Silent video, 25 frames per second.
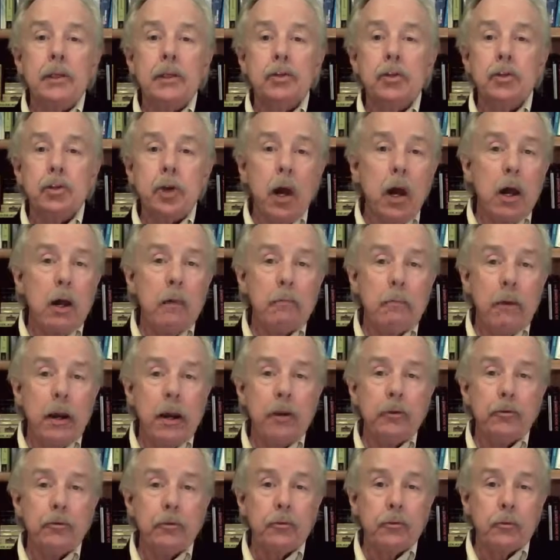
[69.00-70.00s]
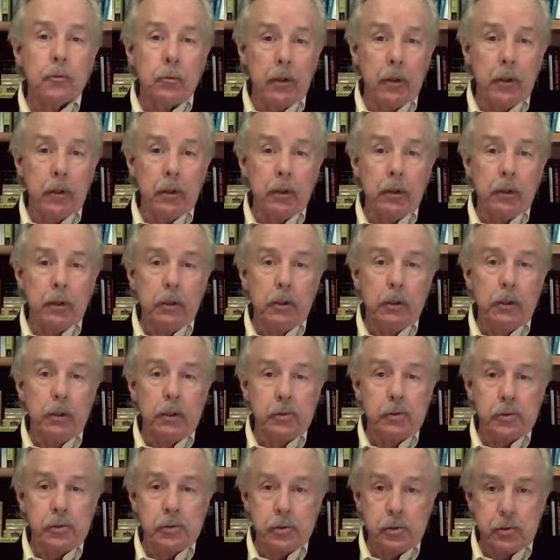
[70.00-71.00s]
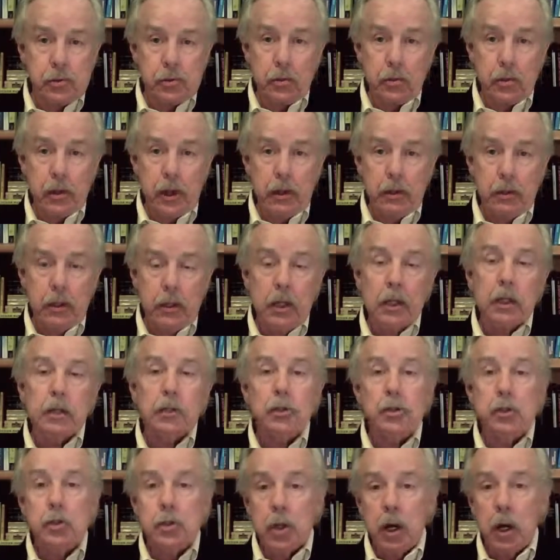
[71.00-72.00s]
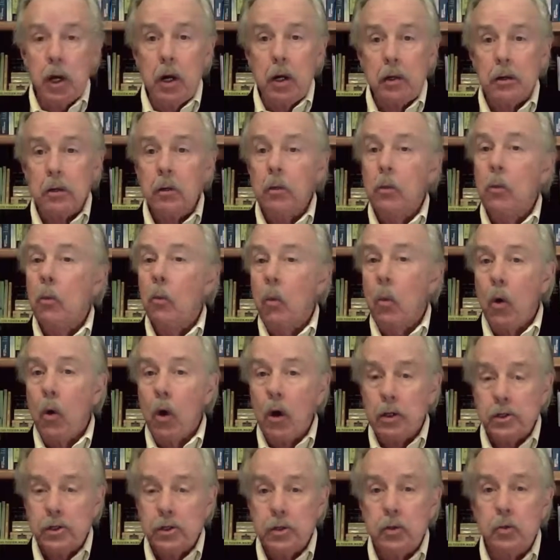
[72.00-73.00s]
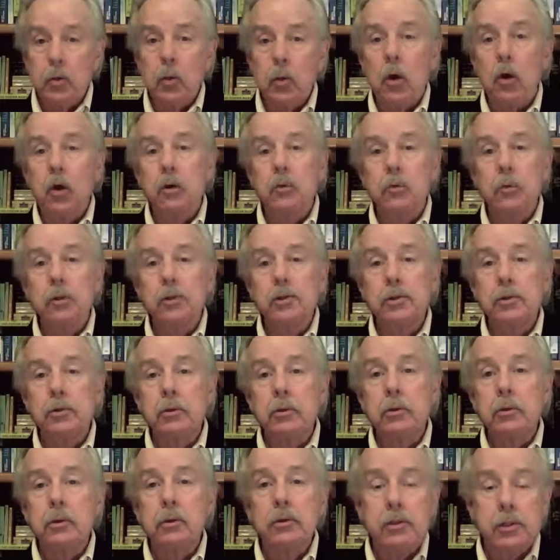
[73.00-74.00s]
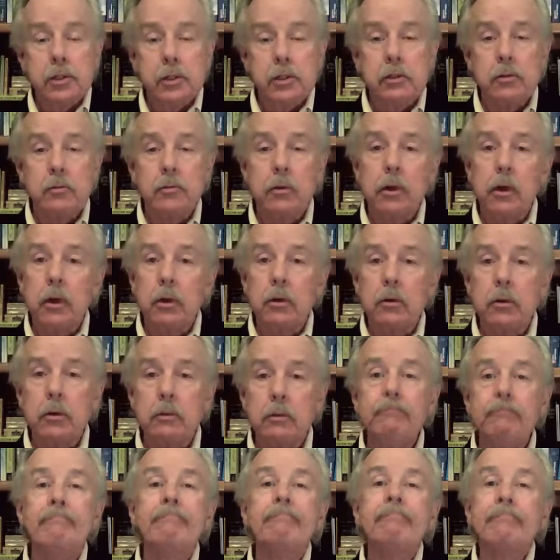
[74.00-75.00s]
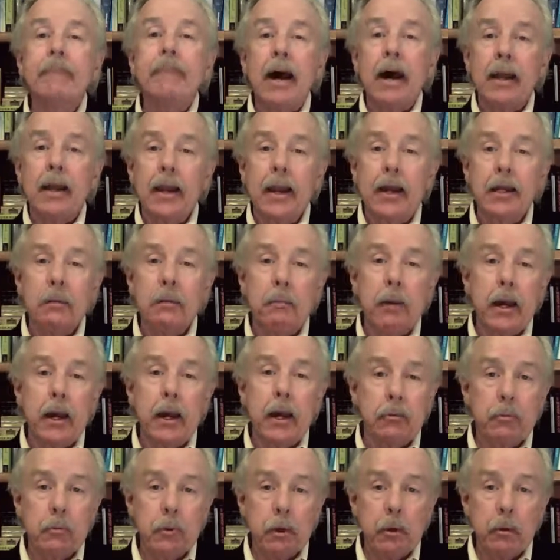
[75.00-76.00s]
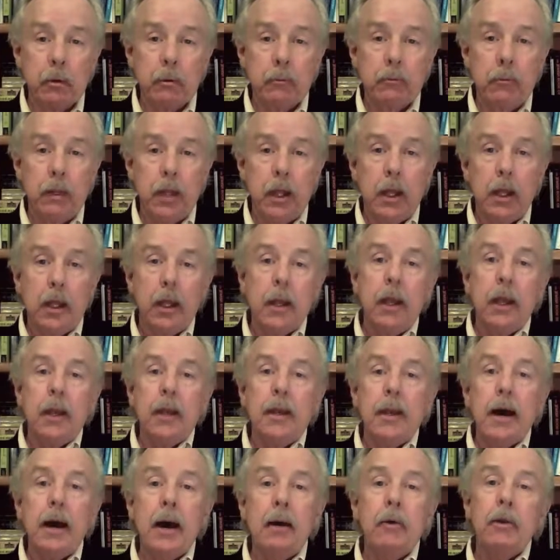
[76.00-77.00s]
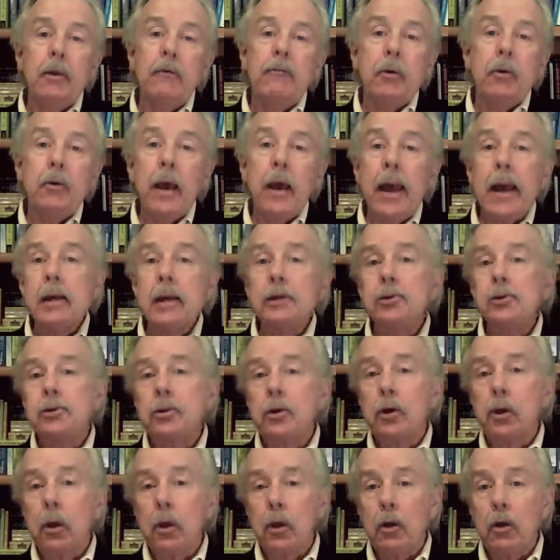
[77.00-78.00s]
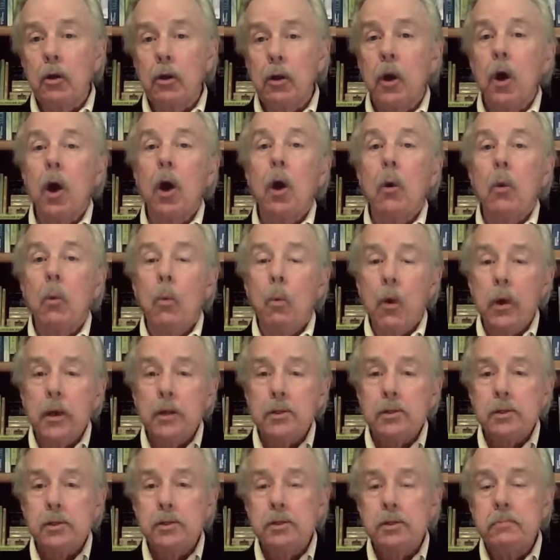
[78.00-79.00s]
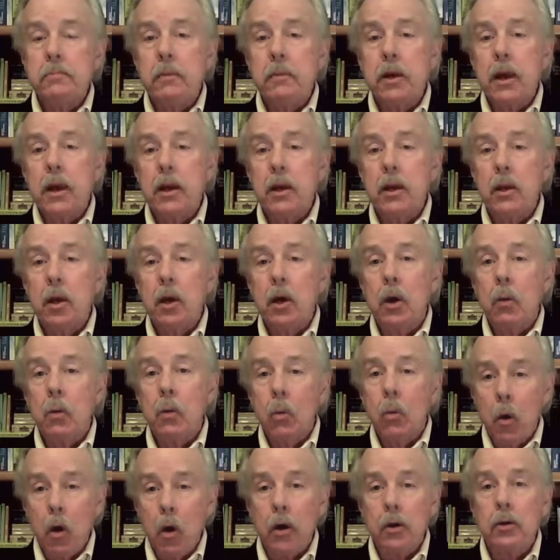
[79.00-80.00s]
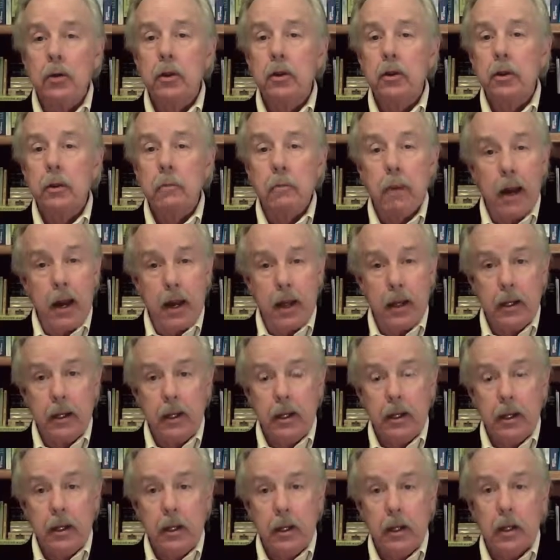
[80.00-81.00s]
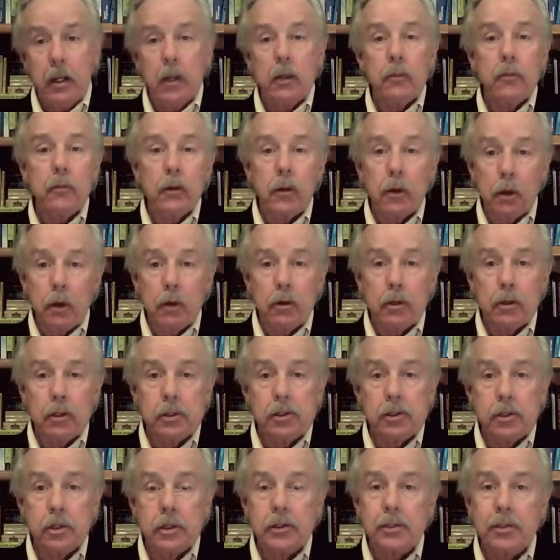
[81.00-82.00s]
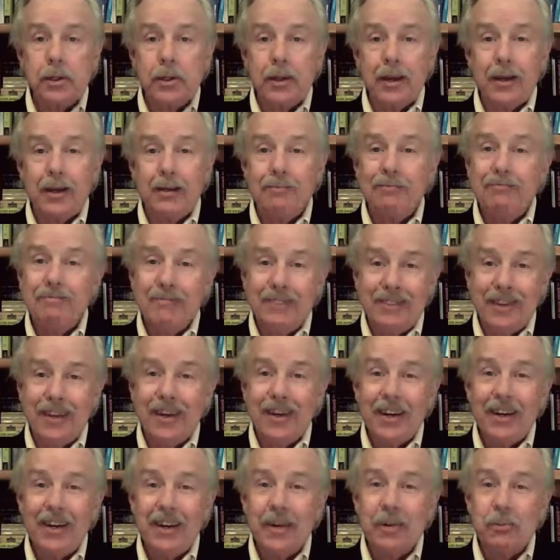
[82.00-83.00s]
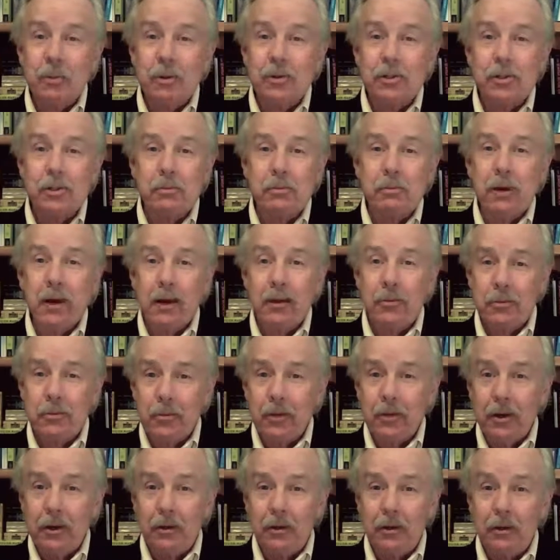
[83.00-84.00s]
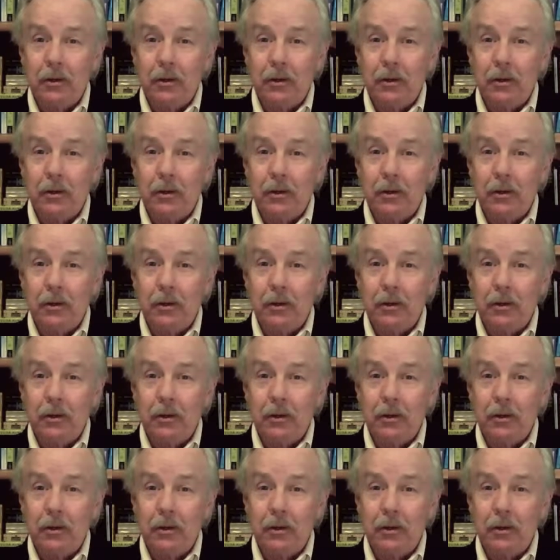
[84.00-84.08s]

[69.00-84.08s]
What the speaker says: John buys a drill is the story. John walks into a hardware store and says to the clerk, "I'd like to buy a drill." Now, if you ask the clerk, what does this man want to buy? The clerk is going to say, duh, he wants to buy a drill.